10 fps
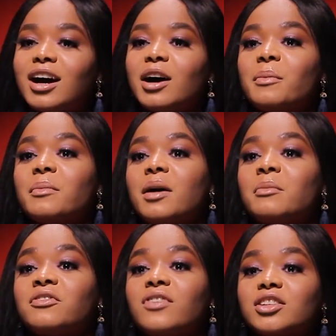I'm
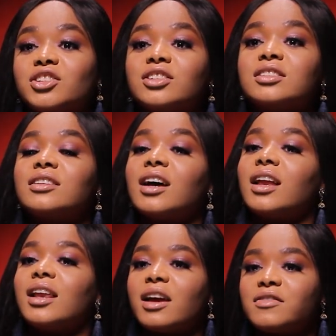a fashion
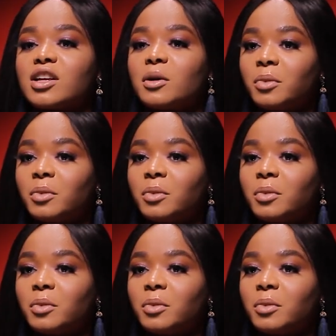and lifestyle